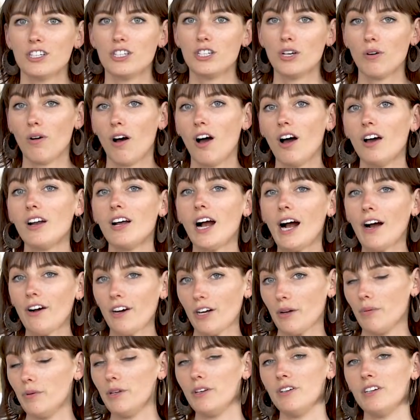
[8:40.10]
So on our
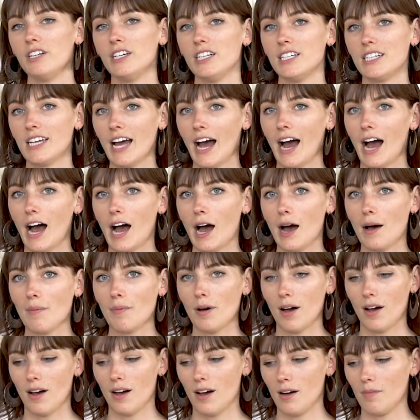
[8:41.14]
community
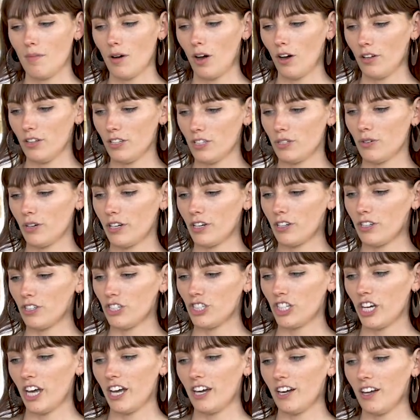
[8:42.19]
tab um, on the Sorry
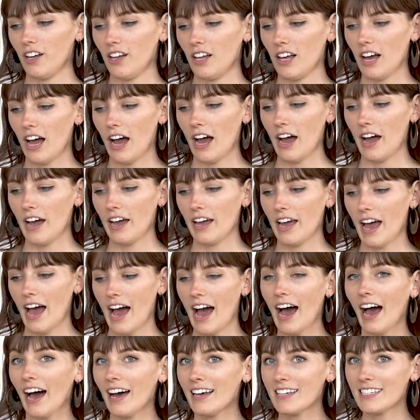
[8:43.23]
Girls channel, I
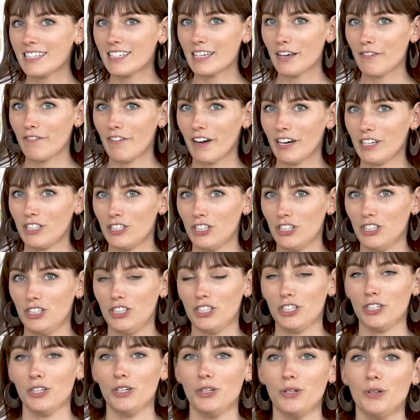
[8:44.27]
asked if I should
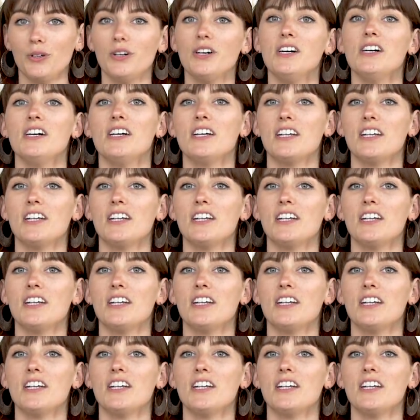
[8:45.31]
do